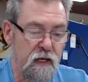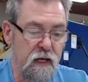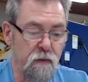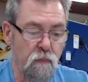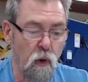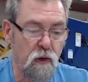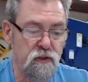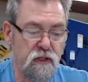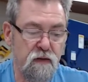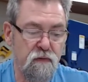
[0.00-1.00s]
Ian Moore
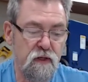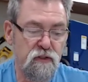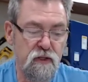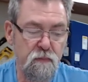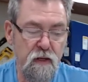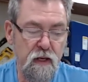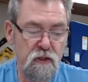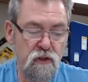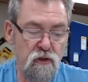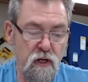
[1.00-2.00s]
has given us some
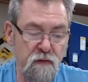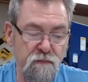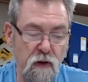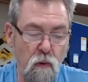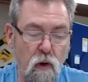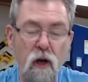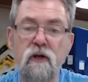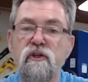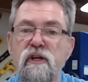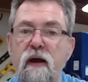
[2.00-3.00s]
info
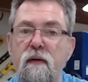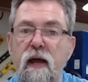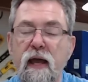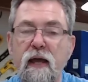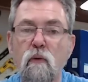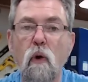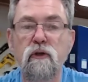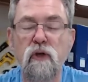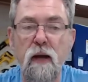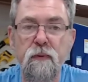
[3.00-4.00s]
on Jarrah and
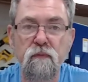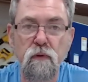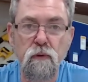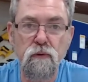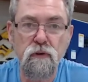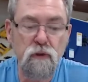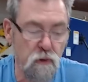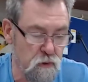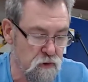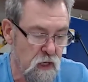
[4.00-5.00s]
what type of glue to
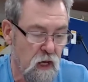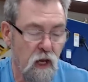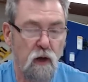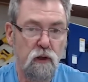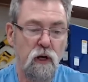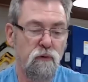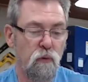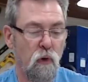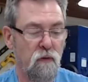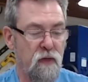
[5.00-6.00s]
use. I'll go
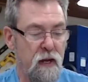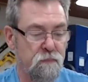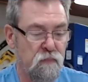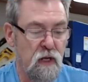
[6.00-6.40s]
through all of that.